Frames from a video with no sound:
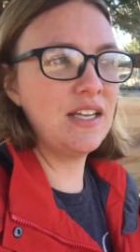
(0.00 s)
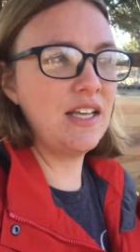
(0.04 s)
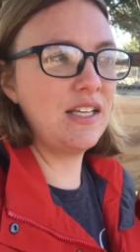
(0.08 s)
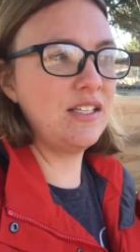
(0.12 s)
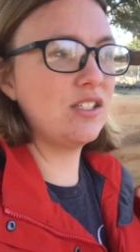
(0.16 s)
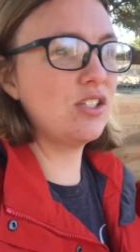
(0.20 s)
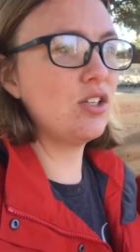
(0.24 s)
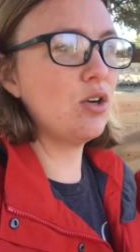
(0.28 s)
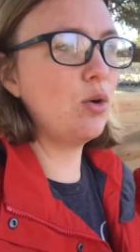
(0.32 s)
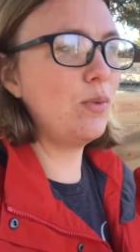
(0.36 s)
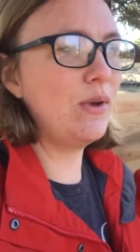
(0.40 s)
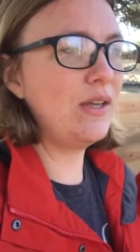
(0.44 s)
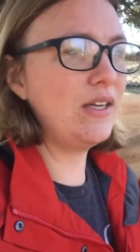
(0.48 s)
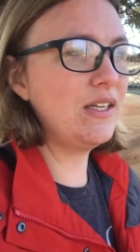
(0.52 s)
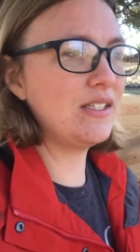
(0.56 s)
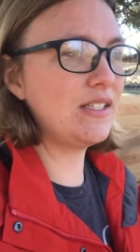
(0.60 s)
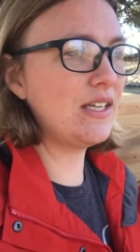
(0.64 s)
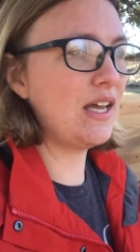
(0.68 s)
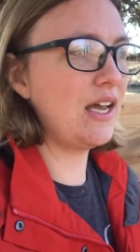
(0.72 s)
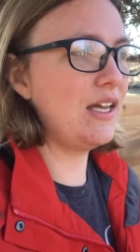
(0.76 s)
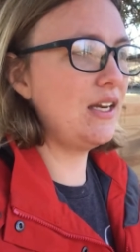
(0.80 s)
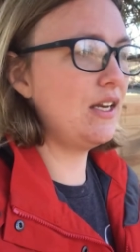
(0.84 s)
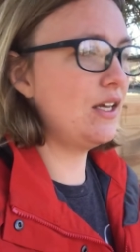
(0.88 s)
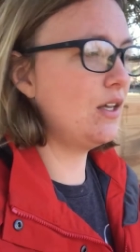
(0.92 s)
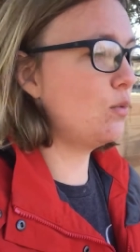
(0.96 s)
And so we
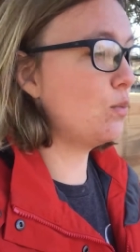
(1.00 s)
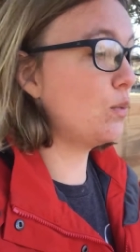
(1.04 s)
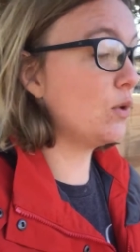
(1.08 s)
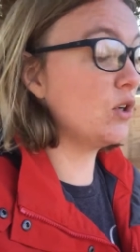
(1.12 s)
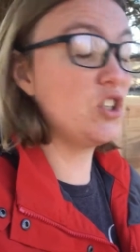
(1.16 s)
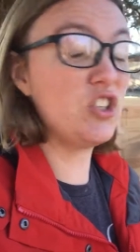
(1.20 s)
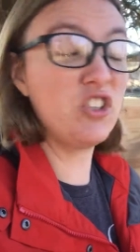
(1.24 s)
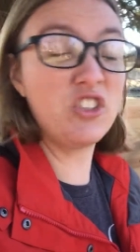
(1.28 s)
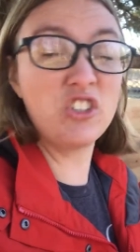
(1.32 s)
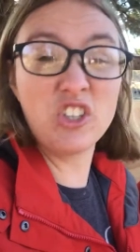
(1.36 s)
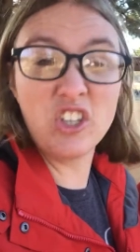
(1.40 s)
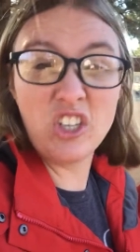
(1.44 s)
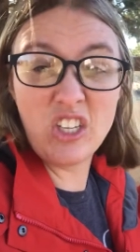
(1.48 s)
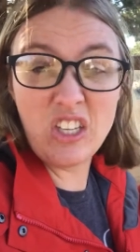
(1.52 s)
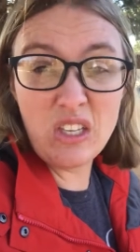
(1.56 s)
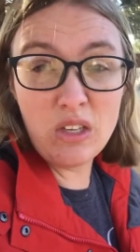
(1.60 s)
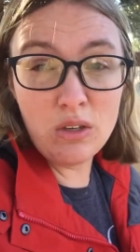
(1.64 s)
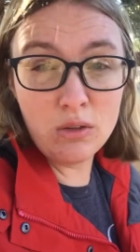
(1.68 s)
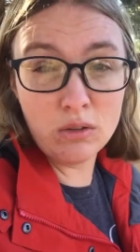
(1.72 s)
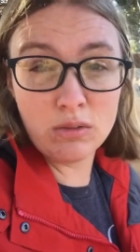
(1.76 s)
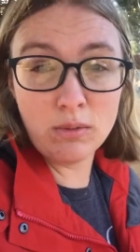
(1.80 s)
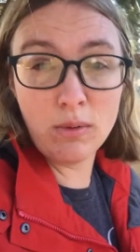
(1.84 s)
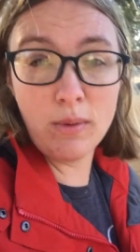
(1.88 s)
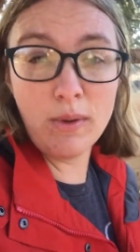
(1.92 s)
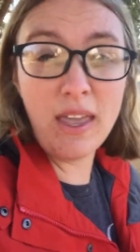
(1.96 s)
decided we're just going to
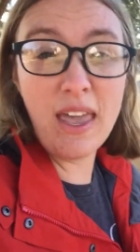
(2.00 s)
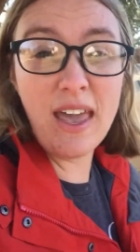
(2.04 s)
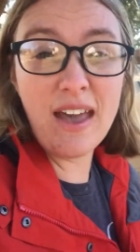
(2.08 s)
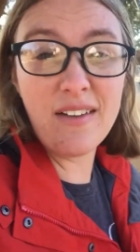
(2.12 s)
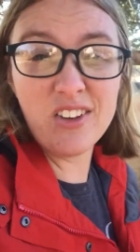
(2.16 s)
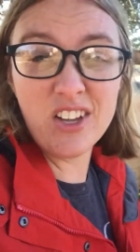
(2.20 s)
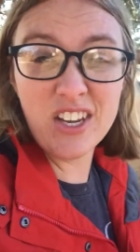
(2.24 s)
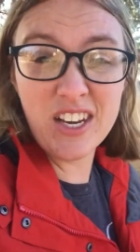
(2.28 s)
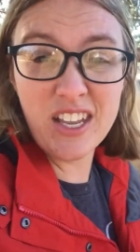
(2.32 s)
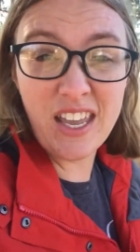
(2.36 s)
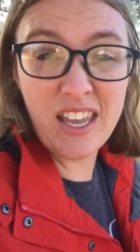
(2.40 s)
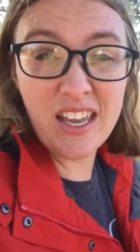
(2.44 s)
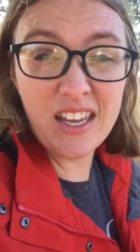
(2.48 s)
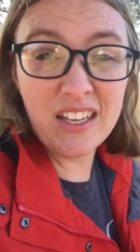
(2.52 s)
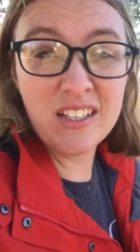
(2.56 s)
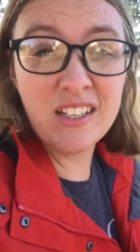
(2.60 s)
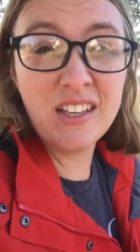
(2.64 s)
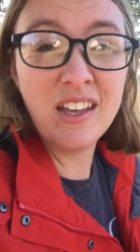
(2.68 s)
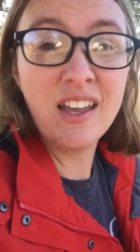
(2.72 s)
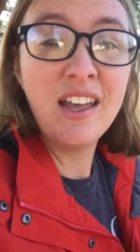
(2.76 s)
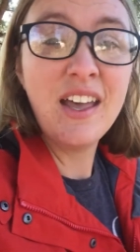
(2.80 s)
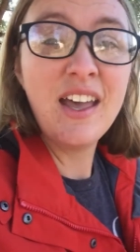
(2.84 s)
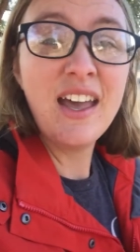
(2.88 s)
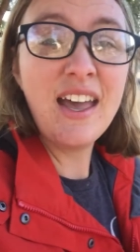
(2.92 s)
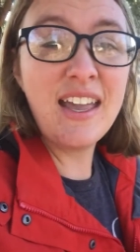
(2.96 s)
use what we have on hand
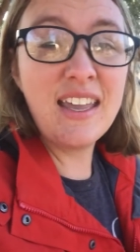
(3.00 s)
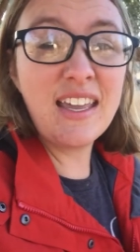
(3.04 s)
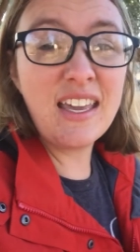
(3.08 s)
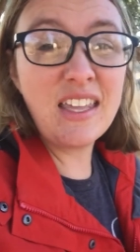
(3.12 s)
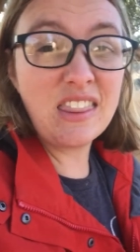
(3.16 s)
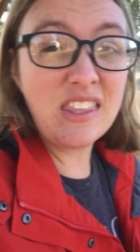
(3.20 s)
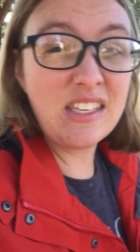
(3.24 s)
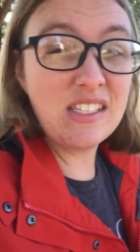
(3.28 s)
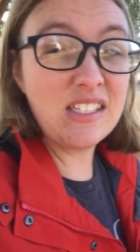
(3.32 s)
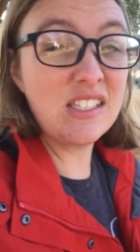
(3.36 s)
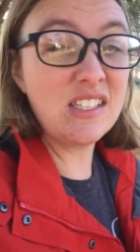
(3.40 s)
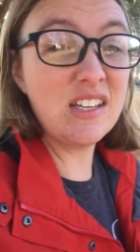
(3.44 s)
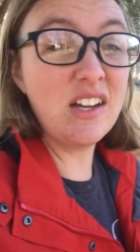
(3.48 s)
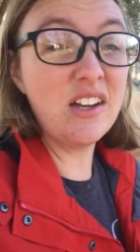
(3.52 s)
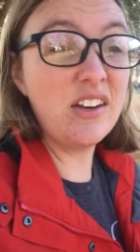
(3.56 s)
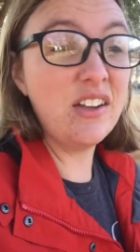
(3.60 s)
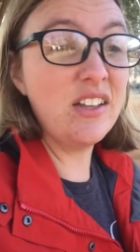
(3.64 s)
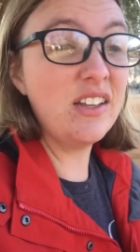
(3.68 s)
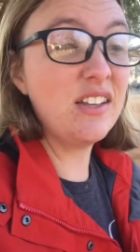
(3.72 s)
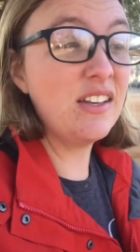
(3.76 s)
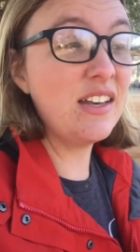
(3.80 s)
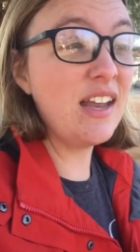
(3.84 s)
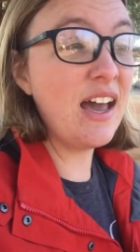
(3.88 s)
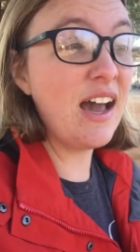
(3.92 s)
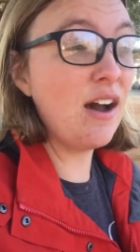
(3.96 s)
and get this done.
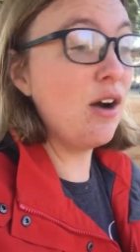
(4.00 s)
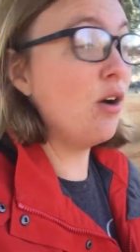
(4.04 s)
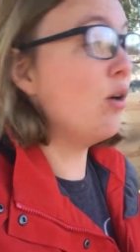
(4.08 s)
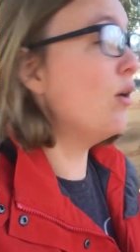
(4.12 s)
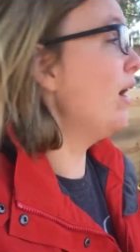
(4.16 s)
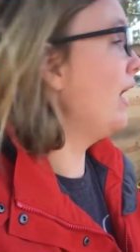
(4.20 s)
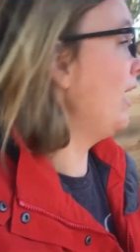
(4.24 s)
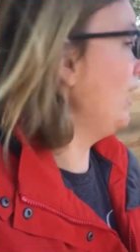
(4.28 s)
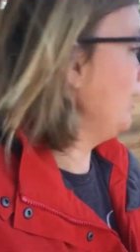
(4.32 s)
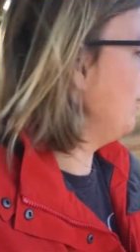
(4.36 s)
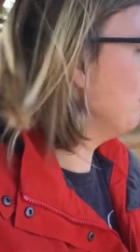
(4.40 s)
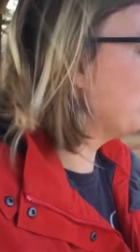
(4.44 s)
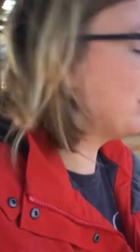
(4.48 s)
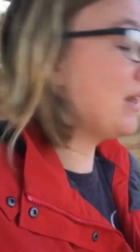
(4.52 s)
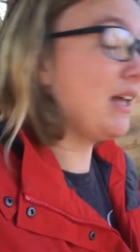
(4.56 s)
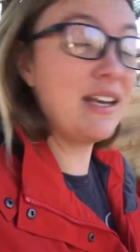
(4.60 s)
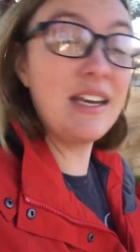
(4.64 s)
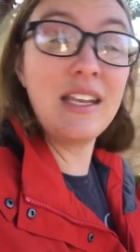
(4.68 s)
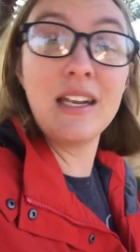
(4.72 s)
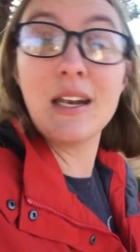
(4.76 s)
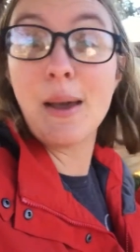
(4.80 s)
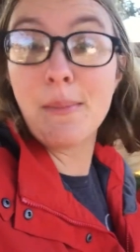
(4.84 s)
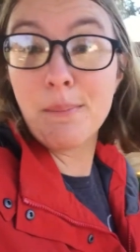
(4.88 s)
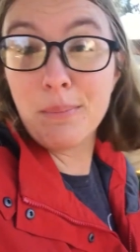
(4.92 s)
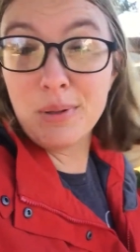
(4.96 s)
Now, I'm
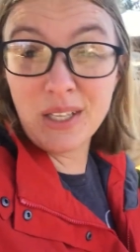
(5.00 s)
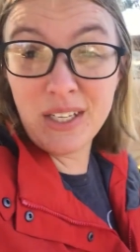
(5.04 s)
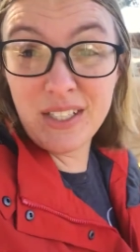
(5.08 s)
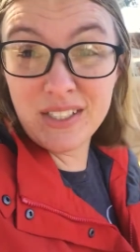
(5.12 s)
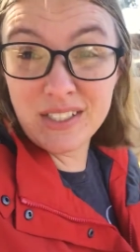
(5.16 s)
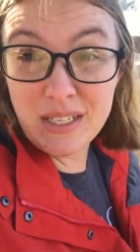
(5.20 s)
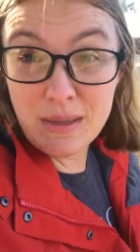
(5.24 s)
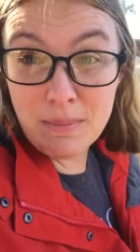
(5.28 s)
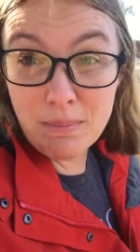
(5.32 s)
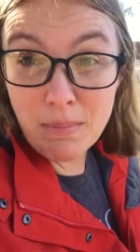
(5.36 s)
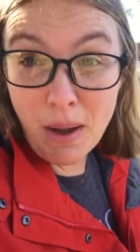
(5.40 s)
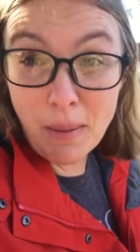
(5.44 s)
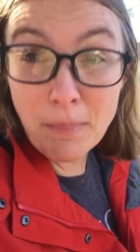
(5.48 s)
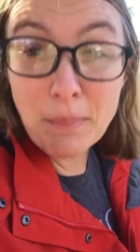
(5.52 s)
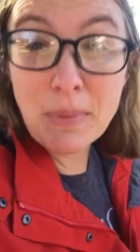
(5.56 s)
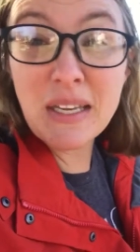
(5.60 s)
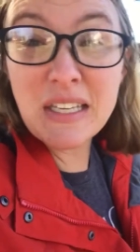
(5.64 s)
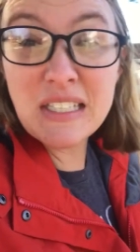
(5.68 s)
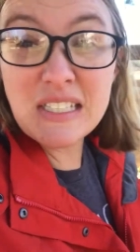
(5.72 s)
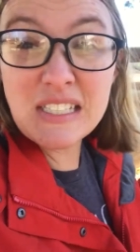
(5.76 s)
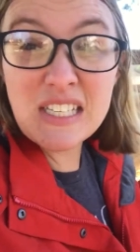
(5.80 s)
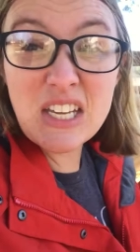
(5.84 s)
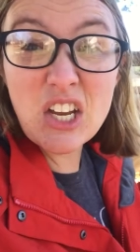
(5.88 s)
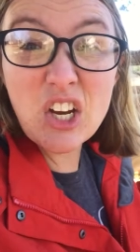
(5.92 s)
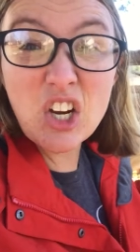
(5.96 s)
planning on planting
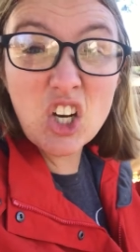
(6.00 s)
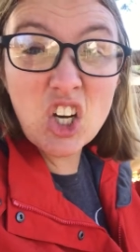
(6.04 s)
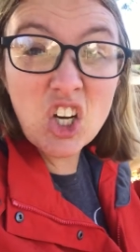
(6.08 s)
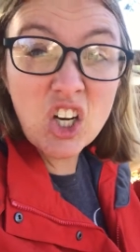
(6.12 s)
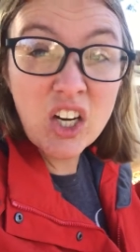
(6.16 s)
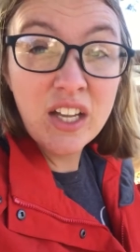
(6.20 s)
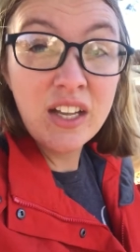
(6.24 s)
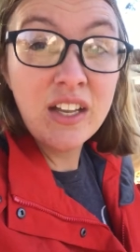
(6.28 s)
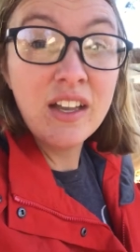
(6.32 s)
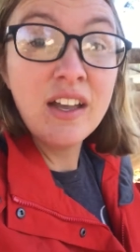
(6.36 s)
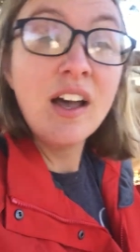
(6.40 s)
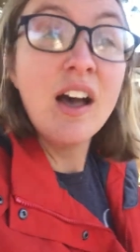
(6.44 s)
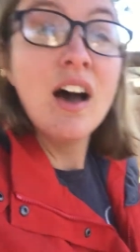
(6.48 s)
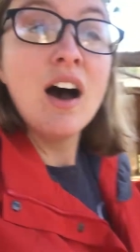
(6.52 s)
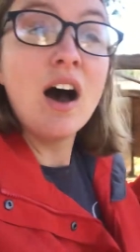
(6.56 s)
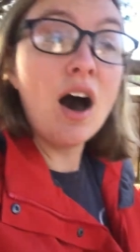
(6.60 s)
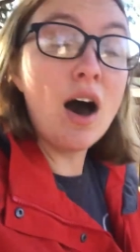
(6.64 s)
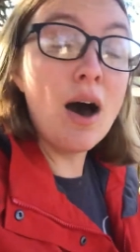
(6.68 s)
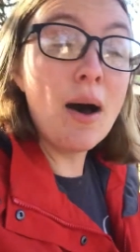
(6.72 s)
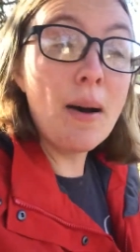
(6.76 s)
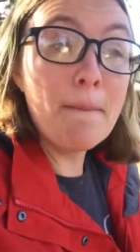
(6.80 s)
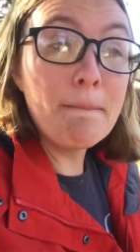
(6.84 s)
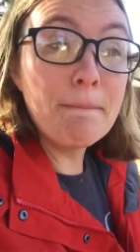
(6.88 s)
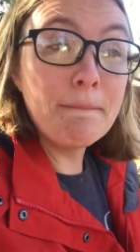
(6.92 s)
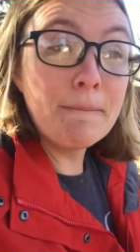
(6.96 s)
pumpkins here
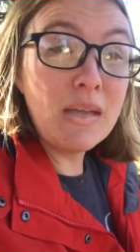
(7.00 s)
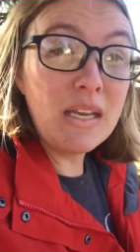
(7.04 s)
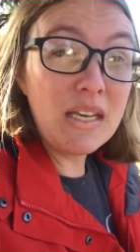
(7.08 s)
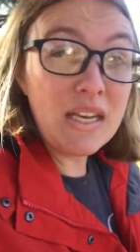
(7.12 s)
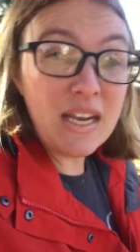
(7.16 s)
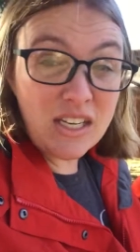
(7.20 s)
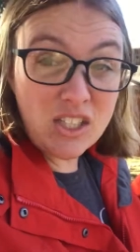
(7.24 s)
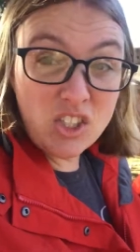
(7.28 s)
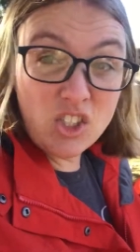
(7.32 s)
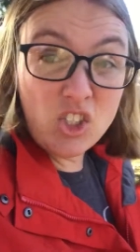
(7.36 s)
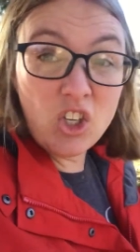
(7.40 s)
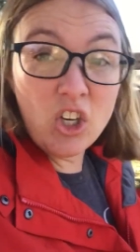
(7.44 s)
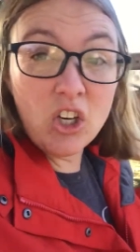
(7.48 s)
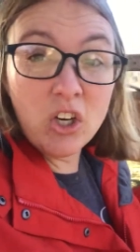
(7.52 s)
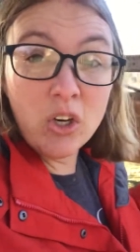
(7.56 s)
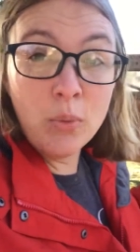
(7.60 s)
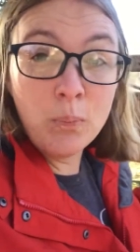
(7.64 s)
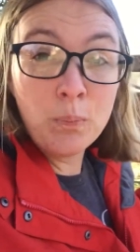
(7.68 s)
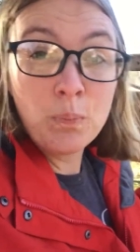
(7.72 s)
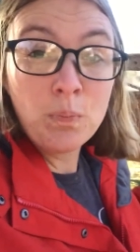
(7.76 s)
um, next year.